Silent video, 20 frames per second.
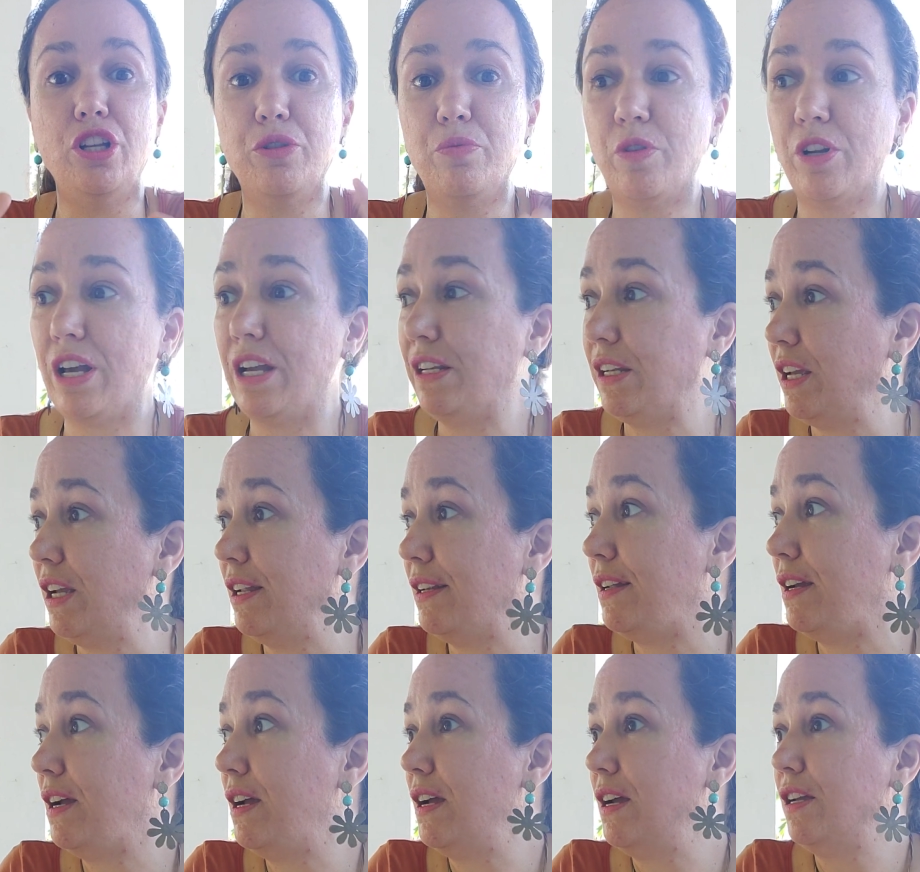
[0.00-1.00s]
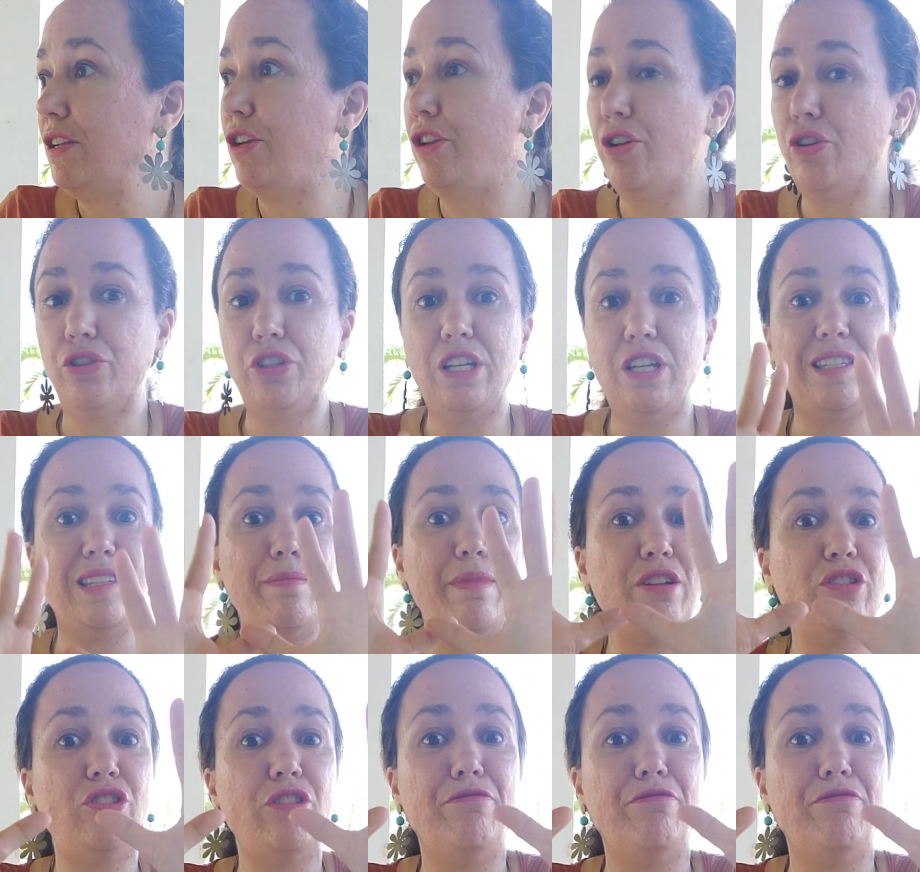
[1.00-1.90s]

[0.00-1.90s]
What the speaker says: but I need, this amount